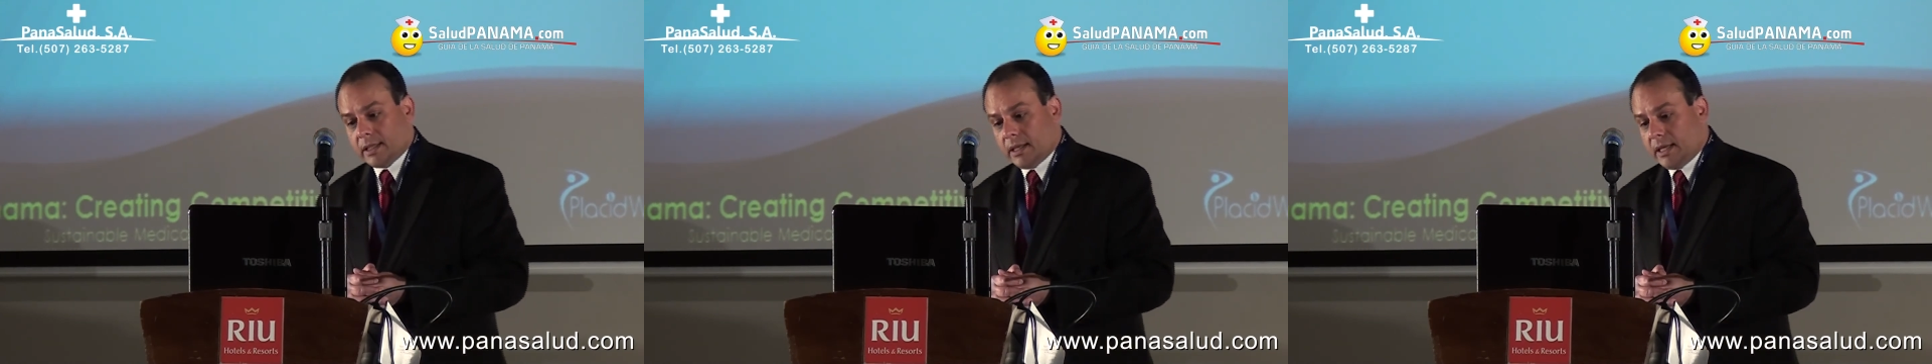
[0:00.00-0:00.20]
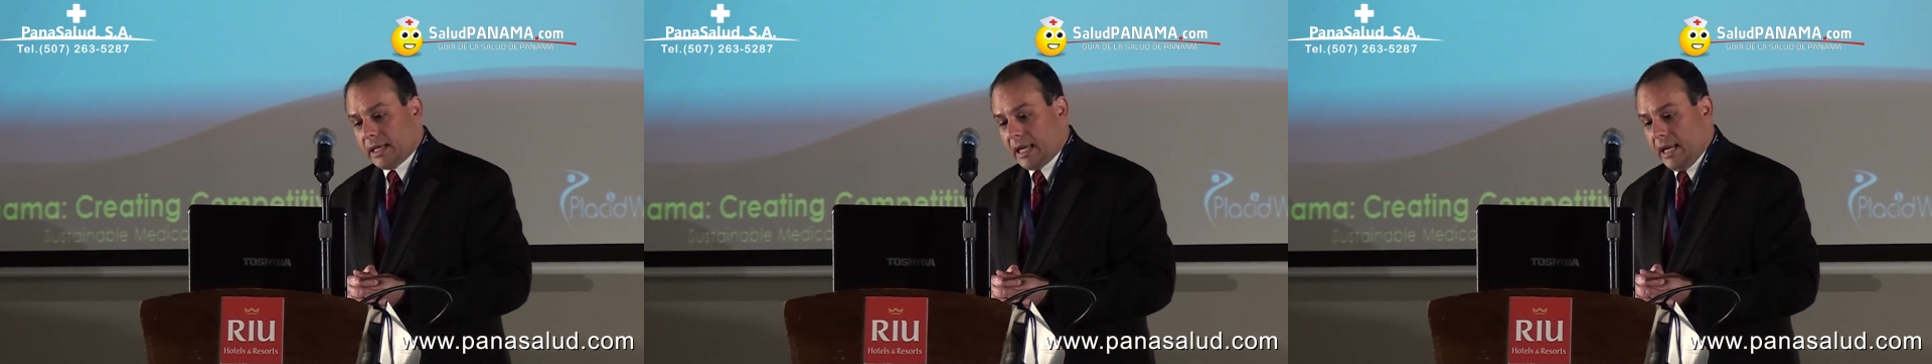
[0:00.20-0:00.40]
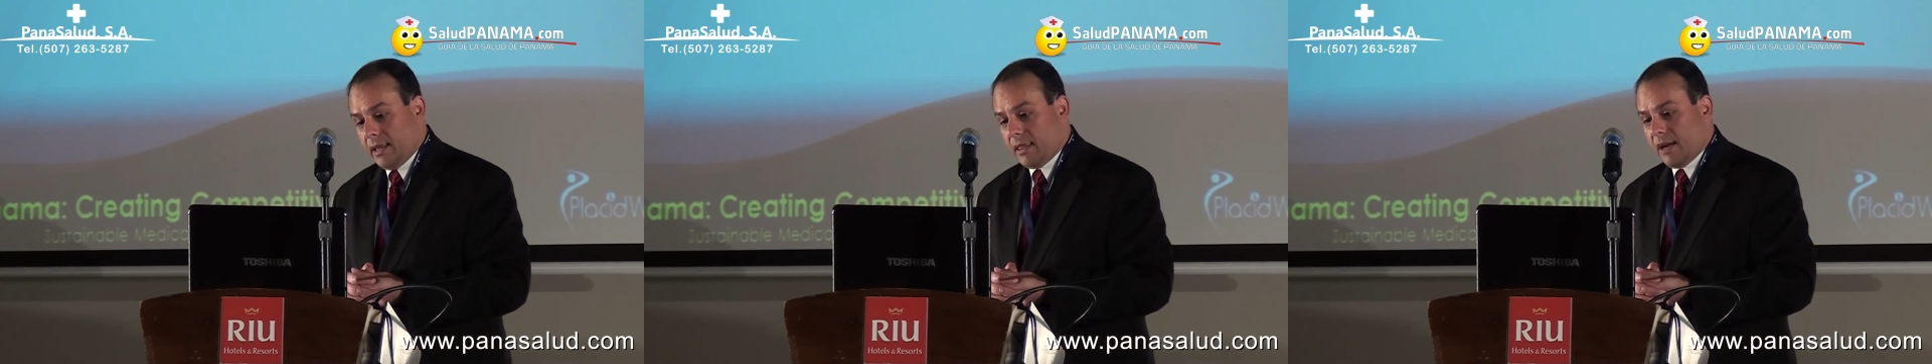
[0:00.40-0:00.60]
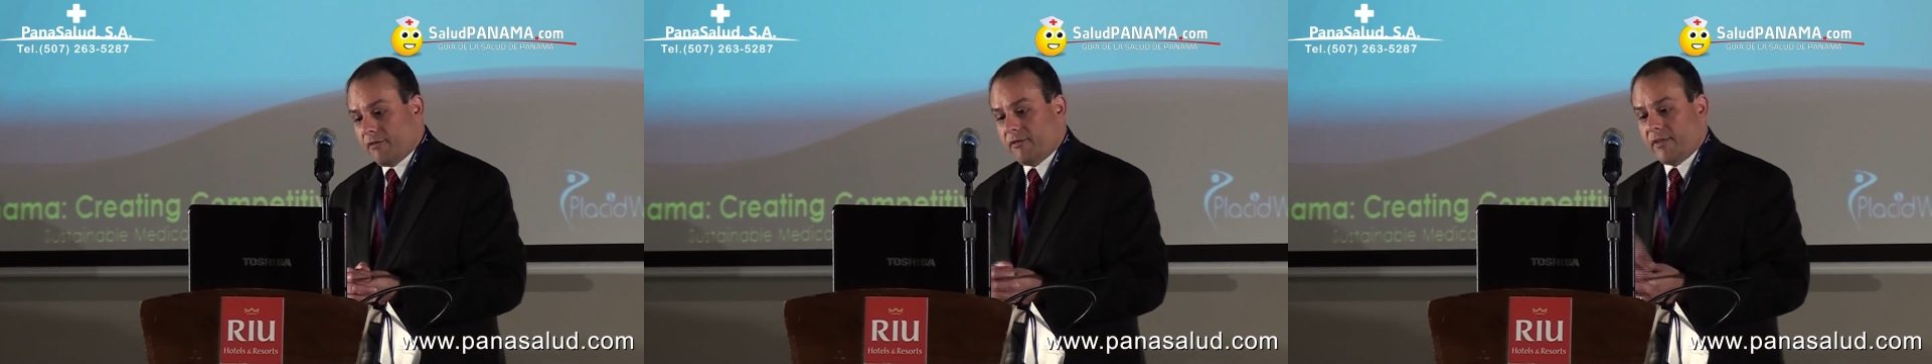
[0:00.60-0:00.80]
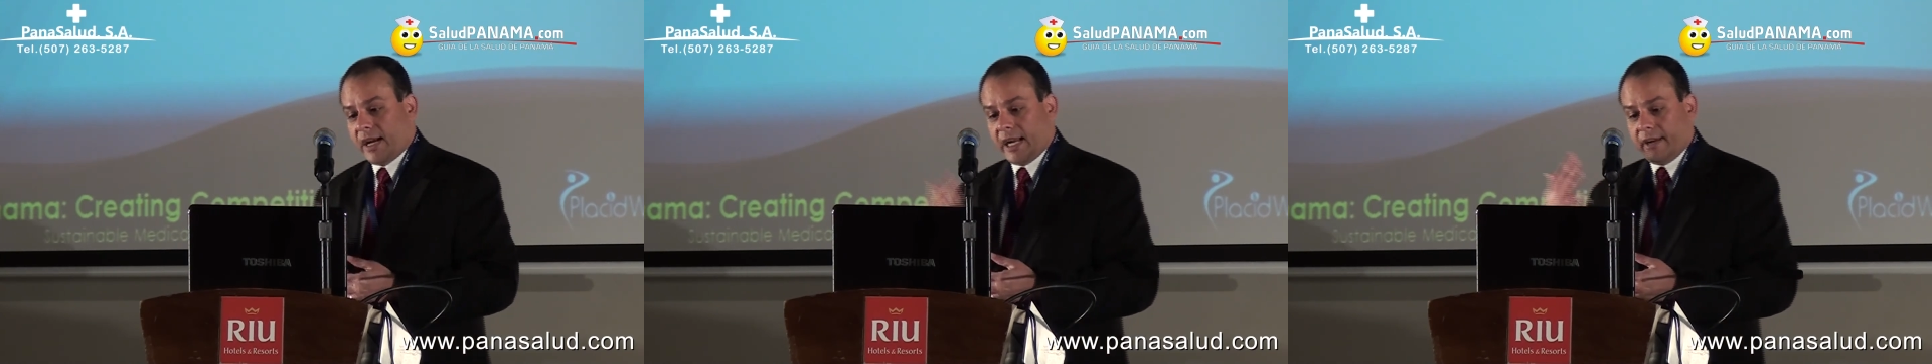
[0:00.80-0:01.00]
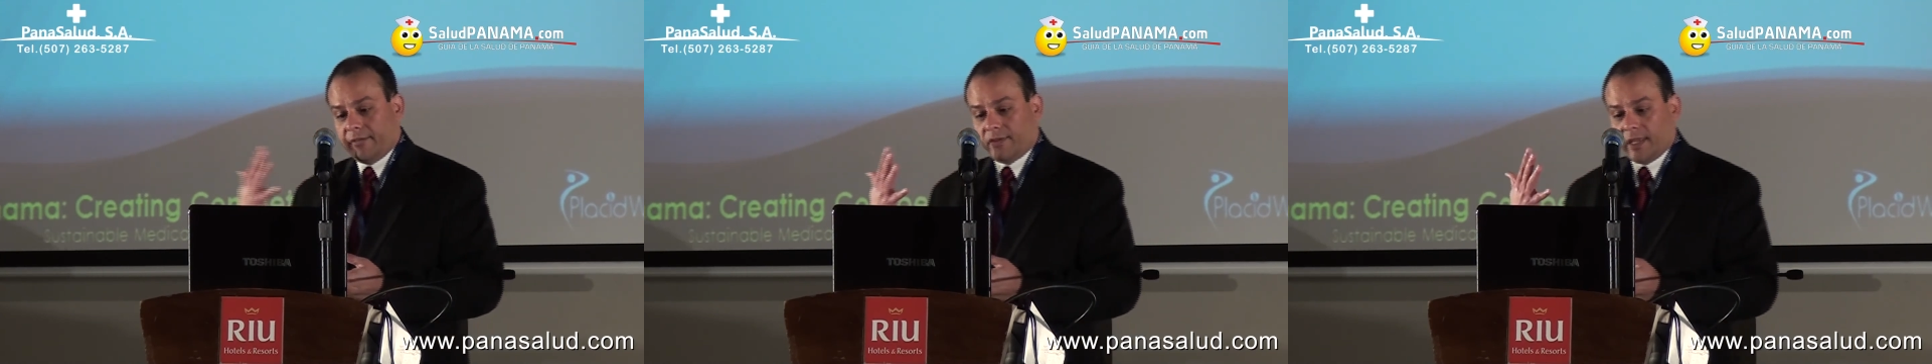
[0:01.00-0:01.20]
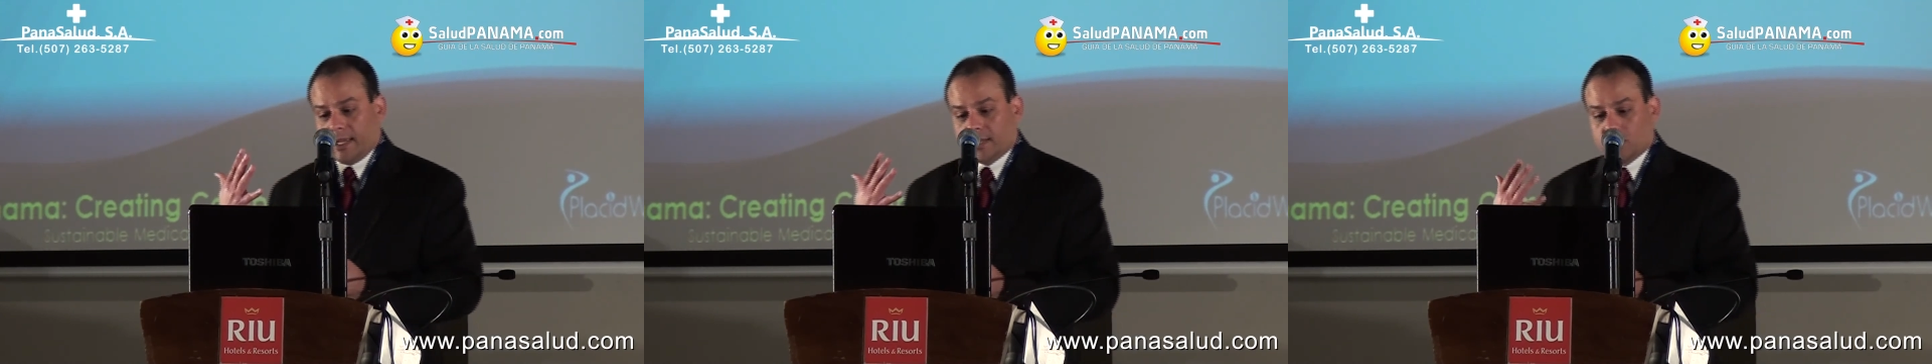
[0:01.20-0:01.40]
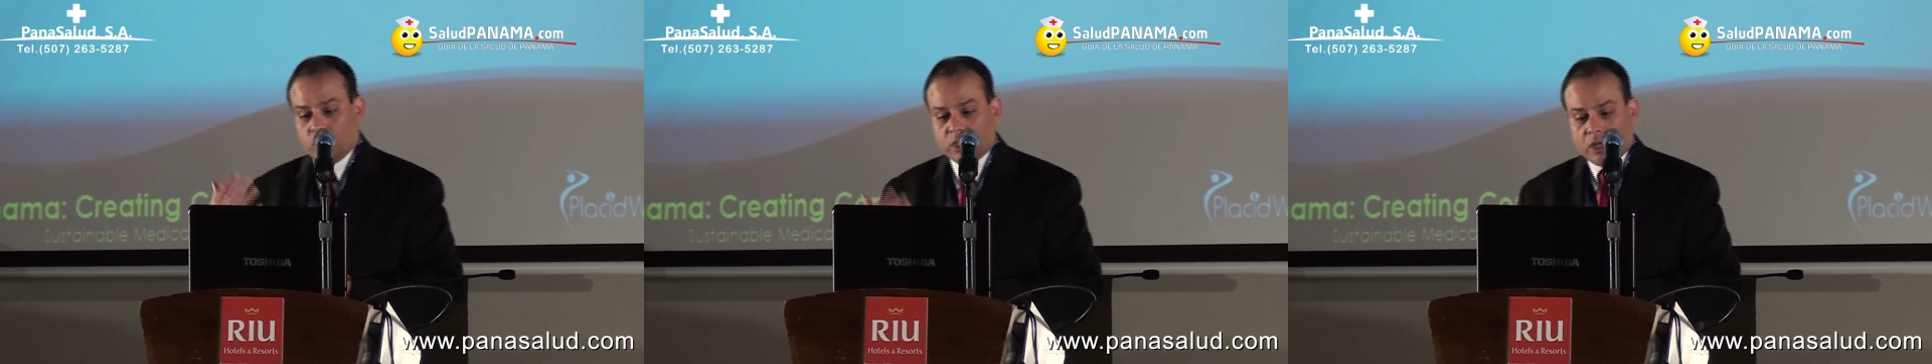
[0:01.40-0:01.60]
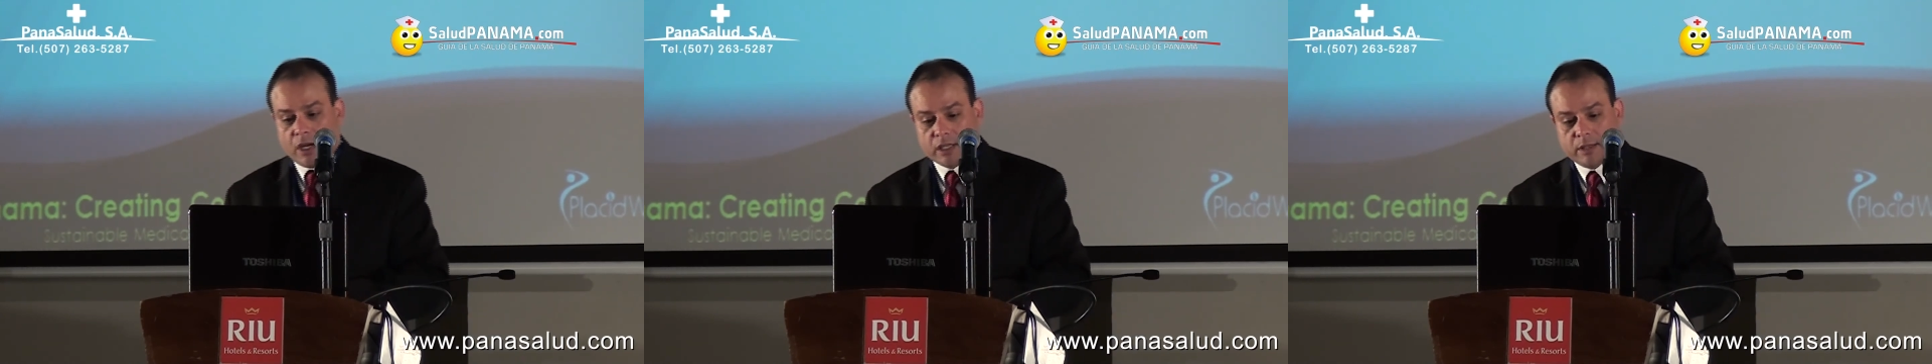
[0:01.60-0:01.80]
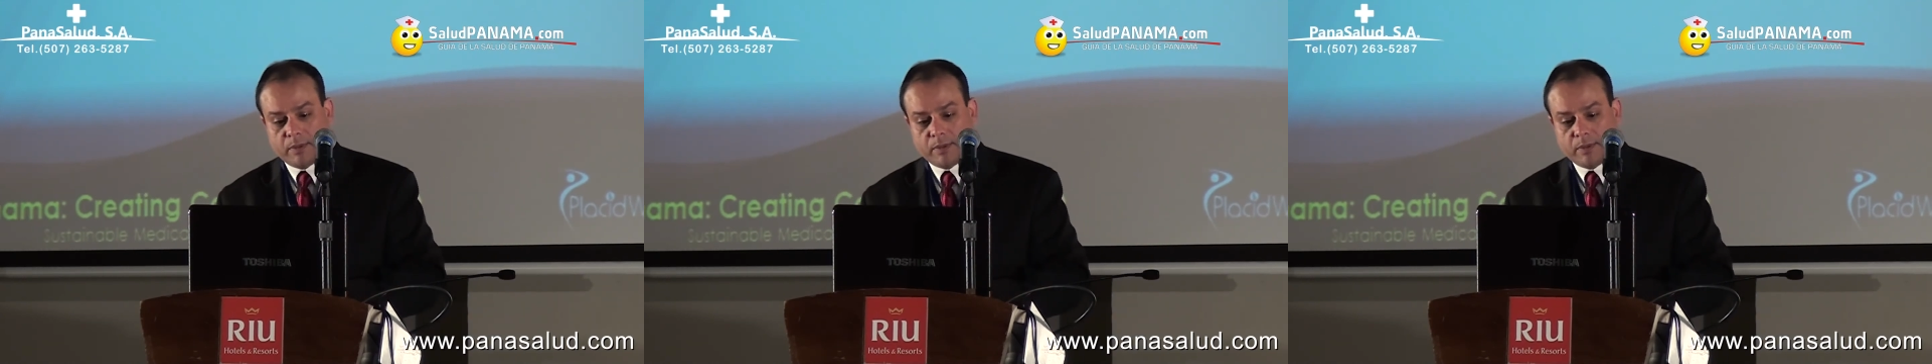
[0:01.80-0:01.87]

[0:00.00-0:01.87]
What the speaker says: again, there are 5 things we talked